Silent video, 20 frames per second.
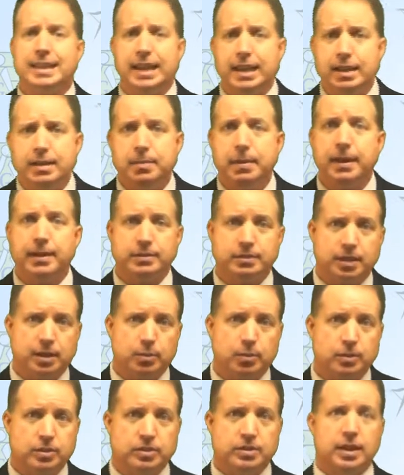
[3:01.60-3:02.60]
emails that
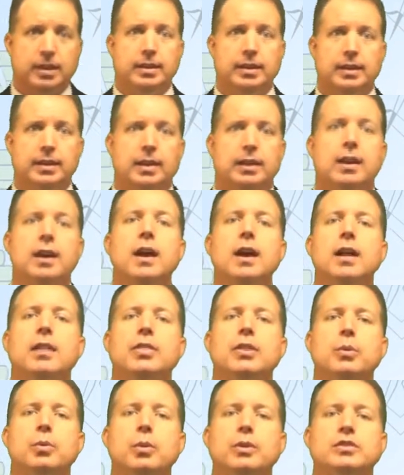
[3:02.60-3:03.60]
we're sending and
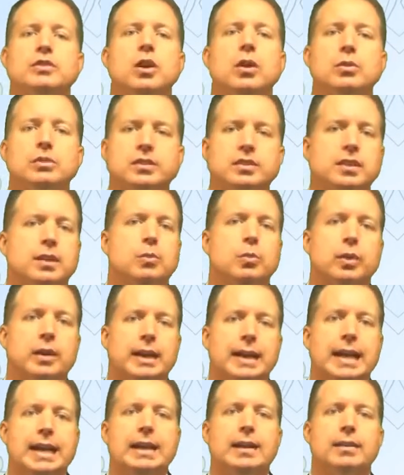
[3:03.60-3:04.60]
the results that we're
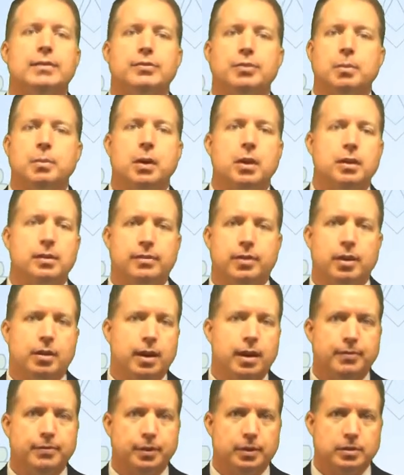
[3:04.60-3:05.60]
getting from all of our
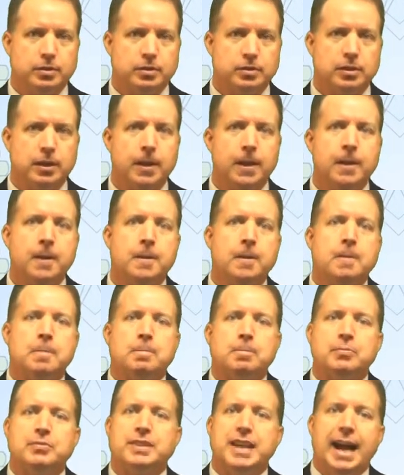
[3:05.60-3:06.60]
efforts.
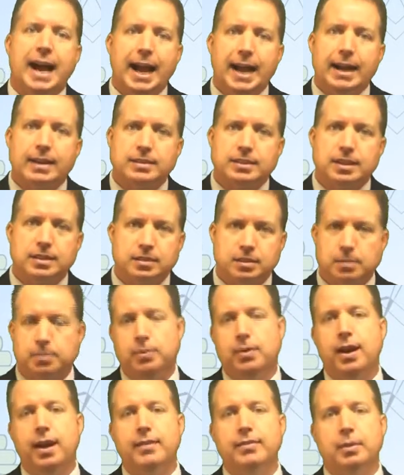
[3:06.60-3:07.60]
And to access the
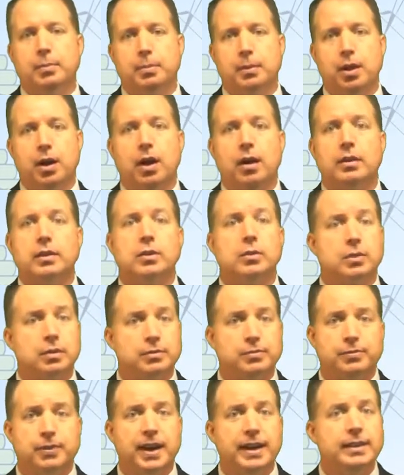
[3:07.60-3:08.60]
private blog, you can
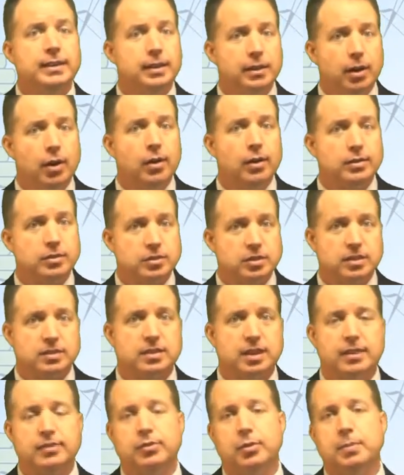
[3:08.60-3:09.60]
find it on
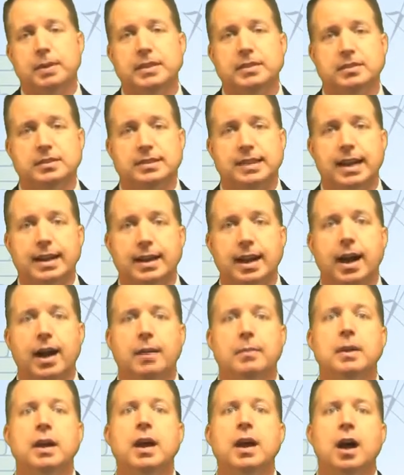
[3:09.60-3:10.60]

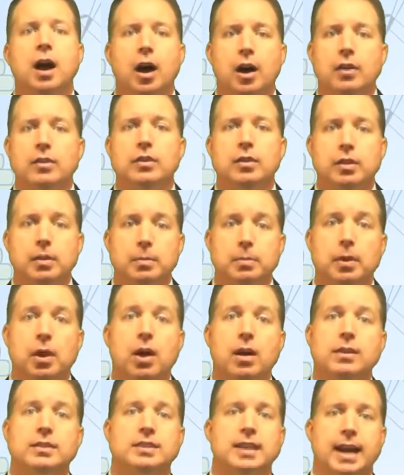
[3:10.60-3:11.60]
SuccessfulMasons.com under the
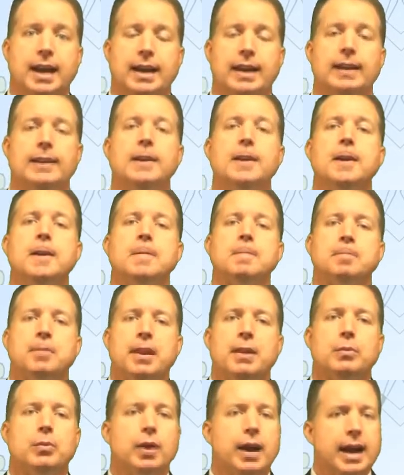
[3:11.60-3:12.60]
blogs heading,
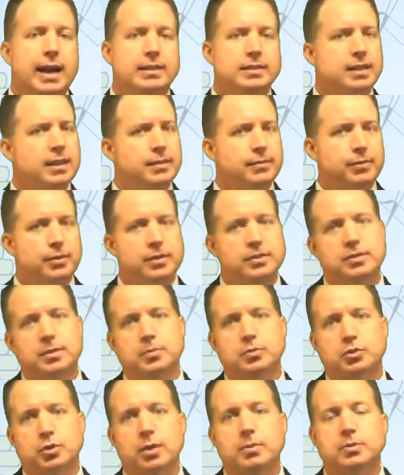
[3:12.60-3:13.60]
and we're asking for a
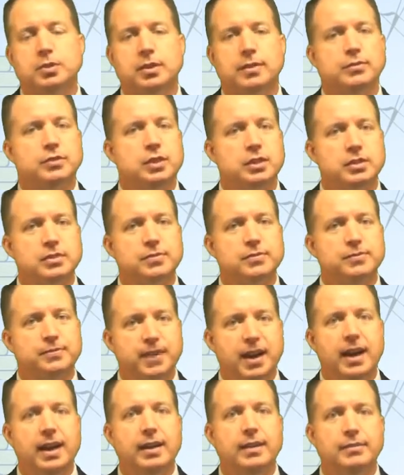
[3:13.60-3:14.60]
subscription of just
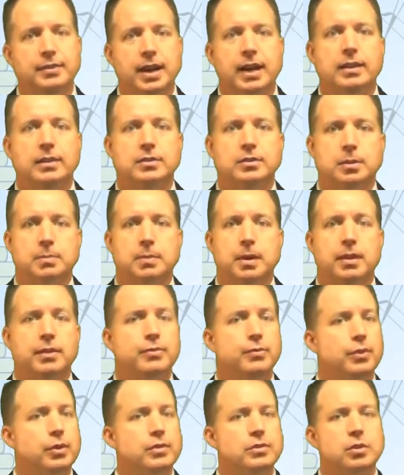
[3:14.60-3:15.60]
$5 a month
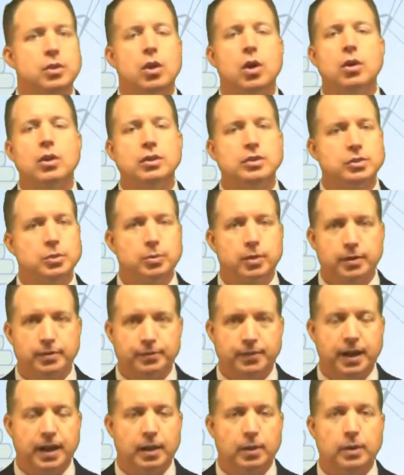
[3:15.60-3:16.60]
for as long as you want to
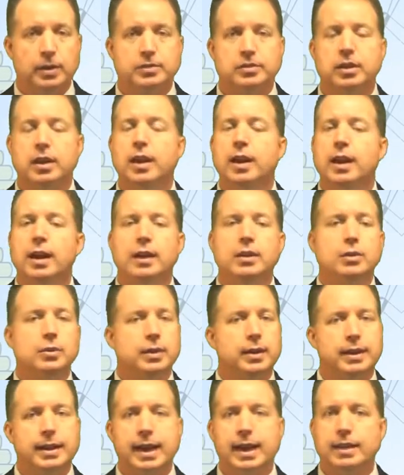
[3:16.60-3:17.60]
follow us, and you
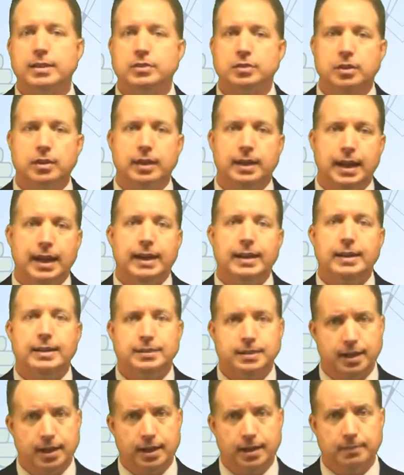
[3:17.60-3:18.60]
can cancel at any
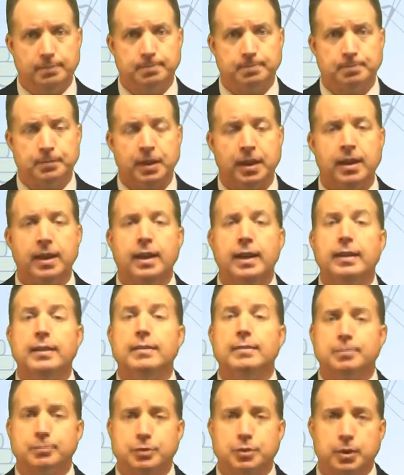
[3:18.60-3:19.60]
time. And
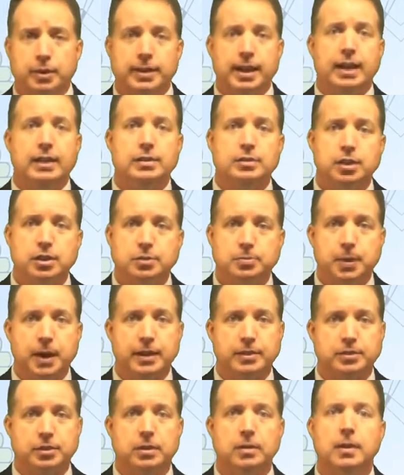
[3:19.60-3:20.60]
to acknowledge our
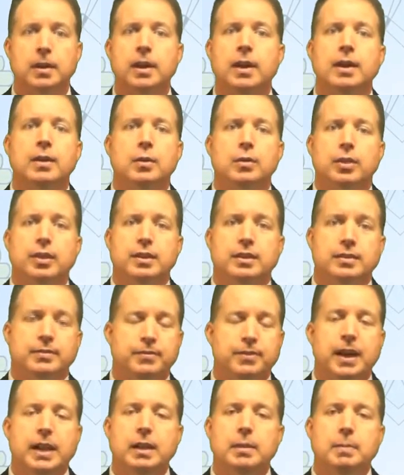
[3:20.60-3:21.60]
sponsor, the
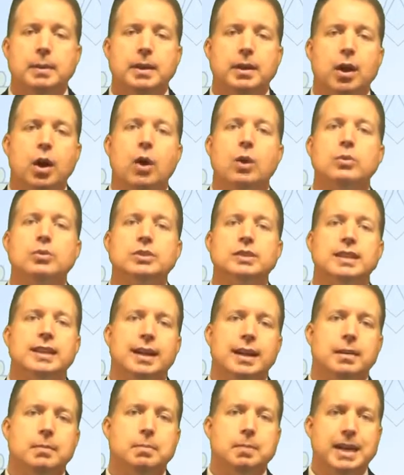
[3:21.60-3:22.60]
development, hosting,
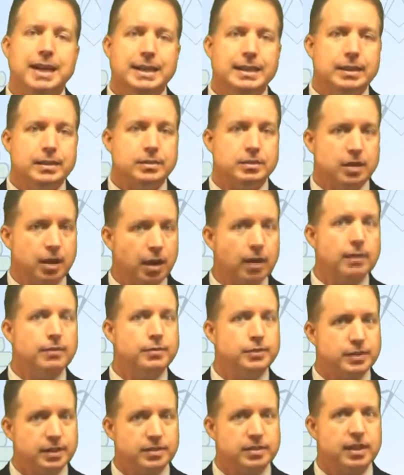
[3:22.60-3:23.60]
and maintenance of
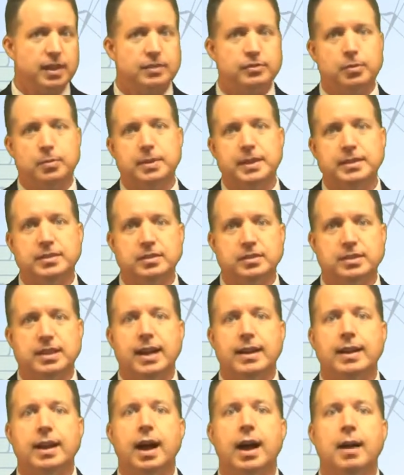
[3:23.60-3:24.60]

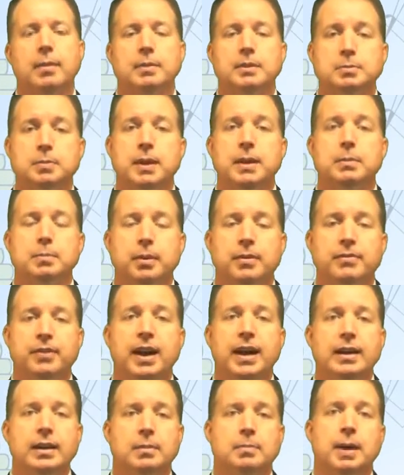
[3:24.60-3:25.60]
SuccessfulMasons.com is being
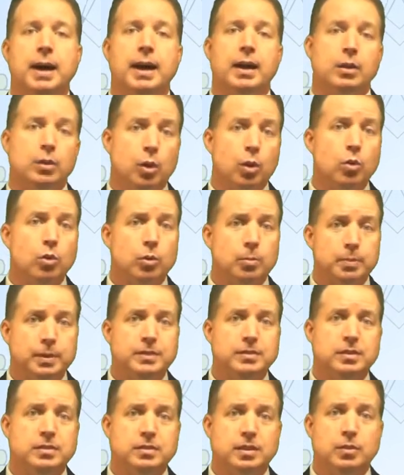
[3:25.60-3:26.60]
provided by a local
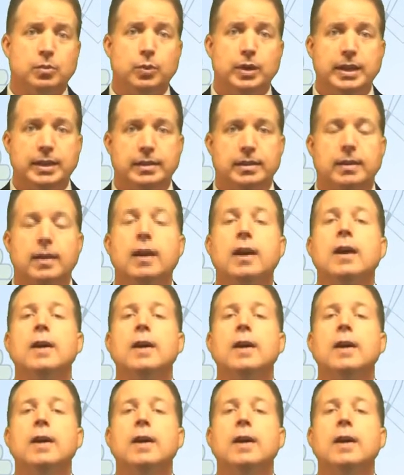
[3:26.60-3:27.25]
business in Wheaton,